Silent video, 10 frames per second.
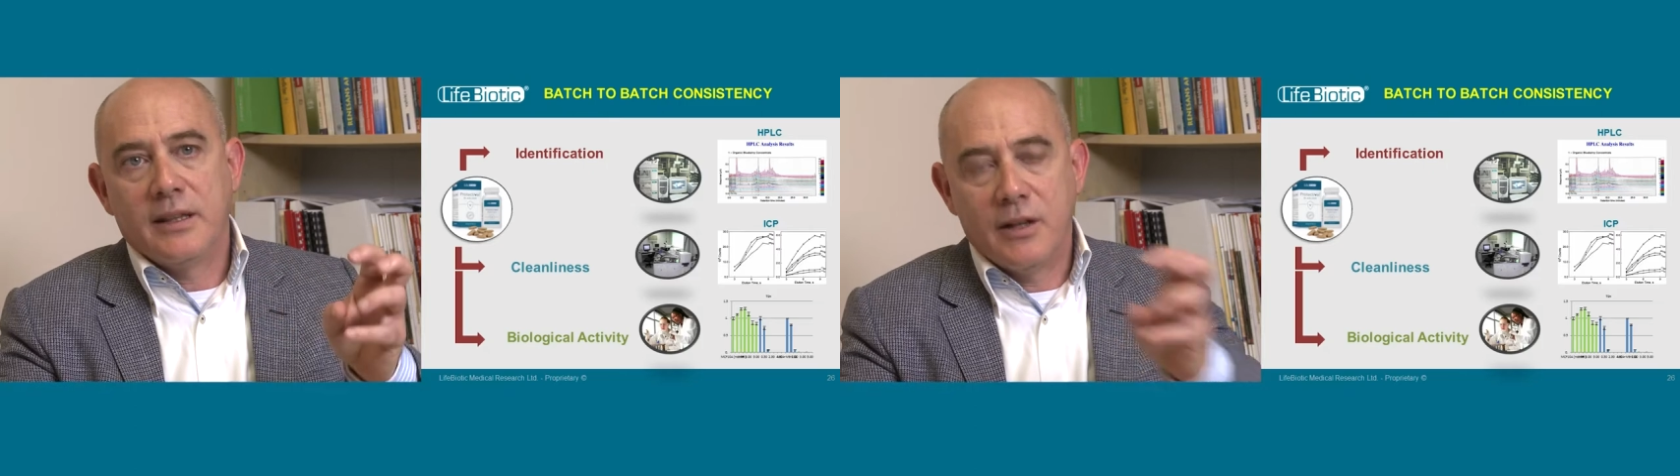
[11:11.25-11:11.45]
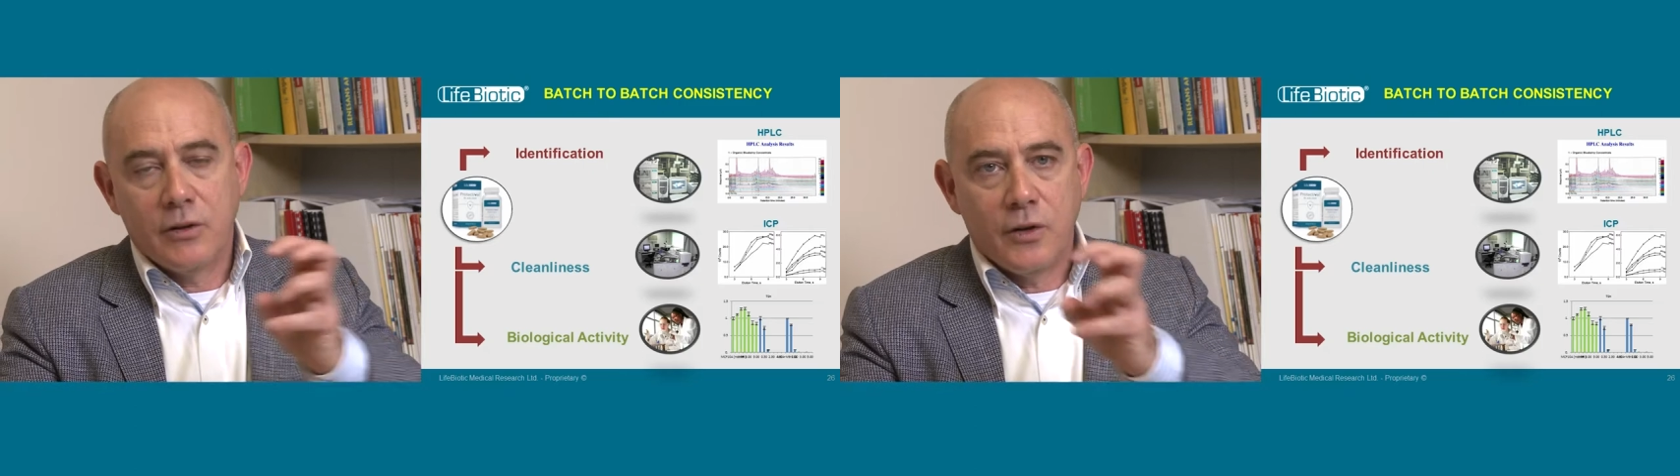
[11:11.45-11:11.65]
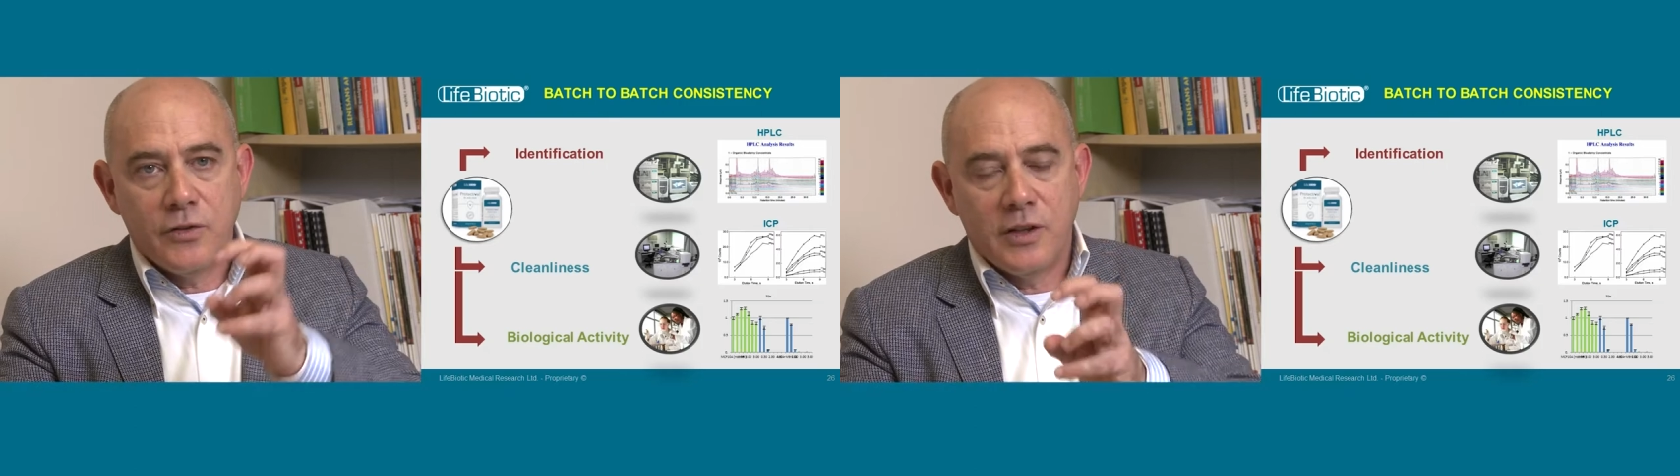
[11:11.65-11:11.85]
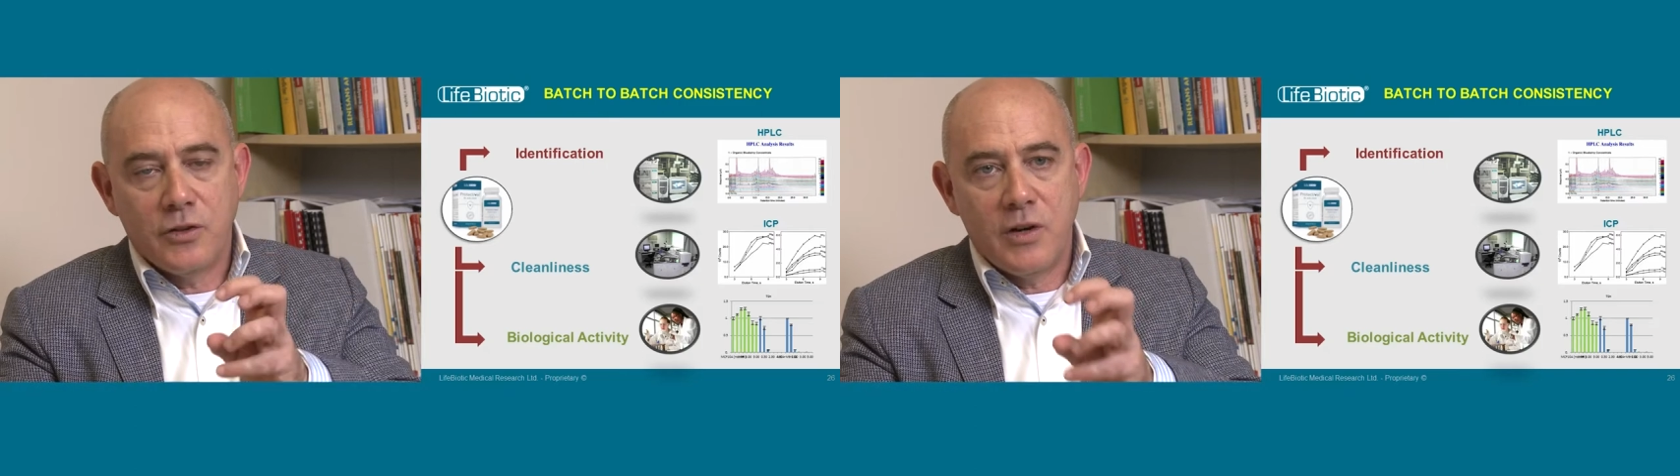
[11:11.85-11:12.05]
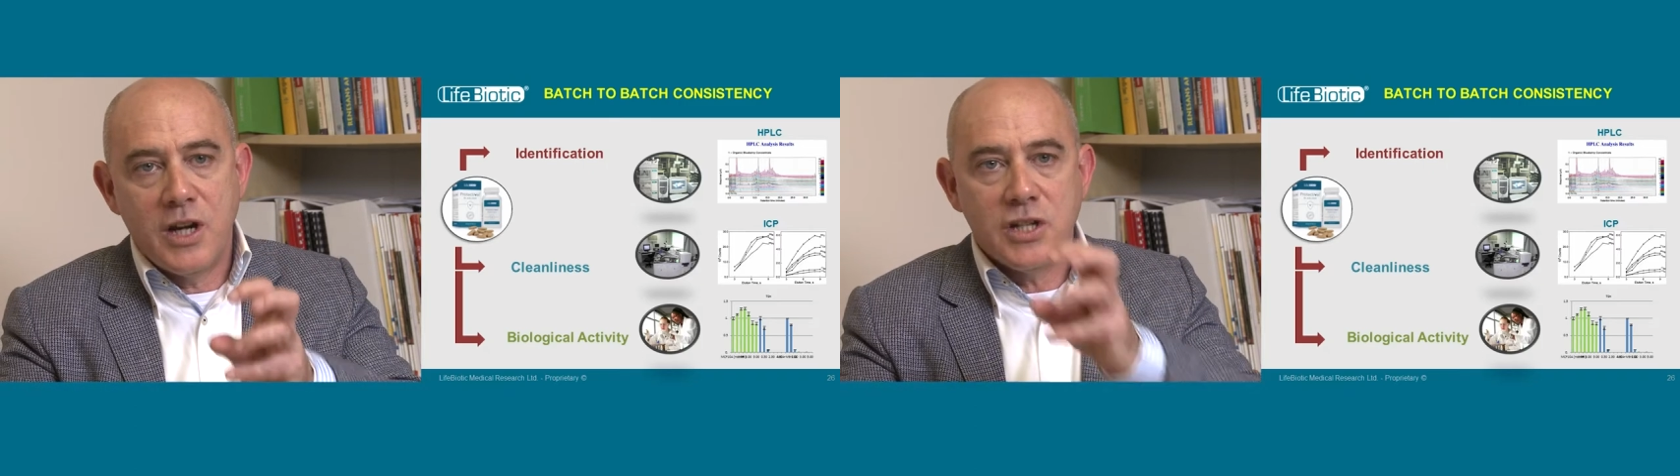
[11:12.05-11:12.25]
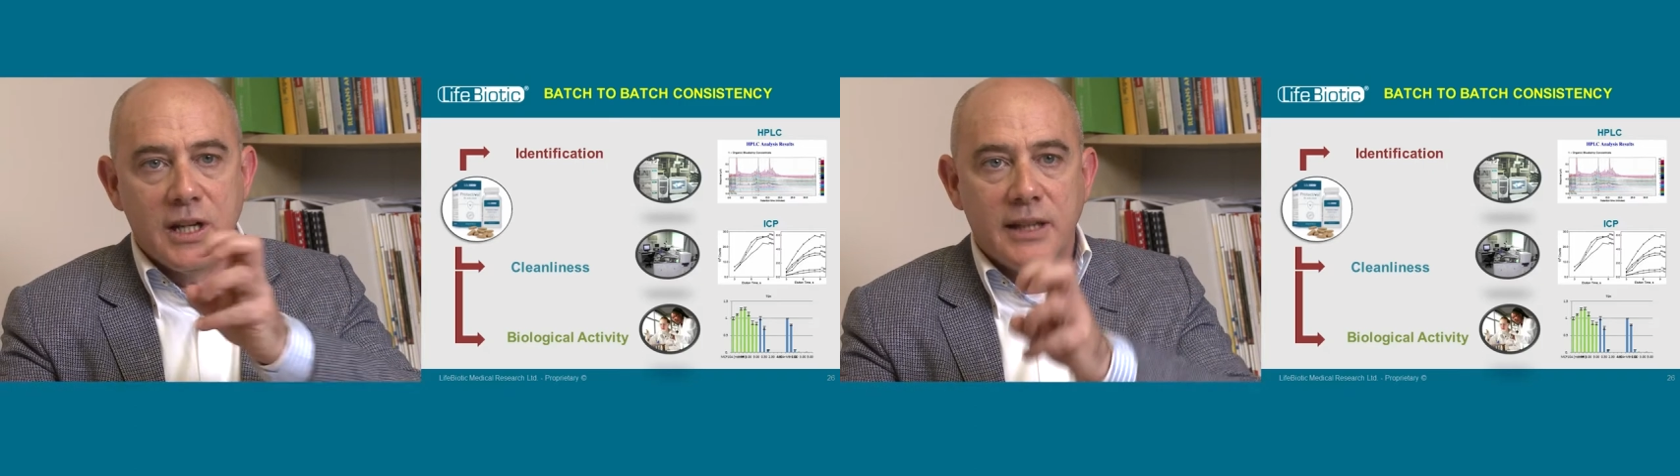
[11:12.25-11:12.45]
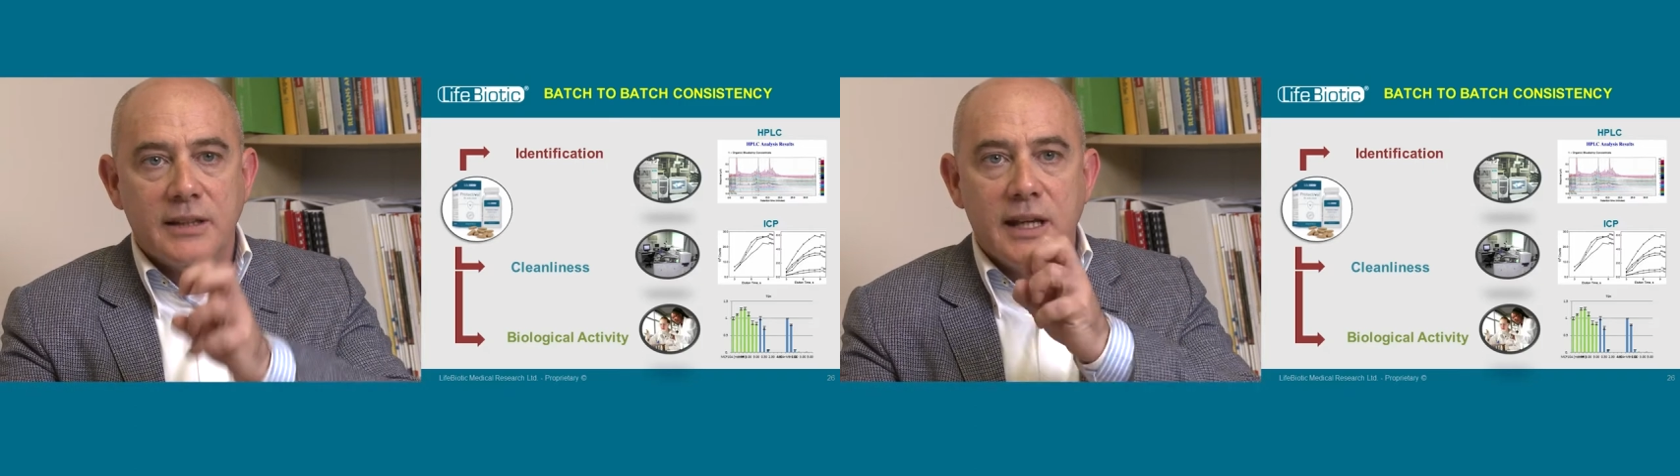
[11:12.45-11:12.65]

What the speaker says: their concentration, and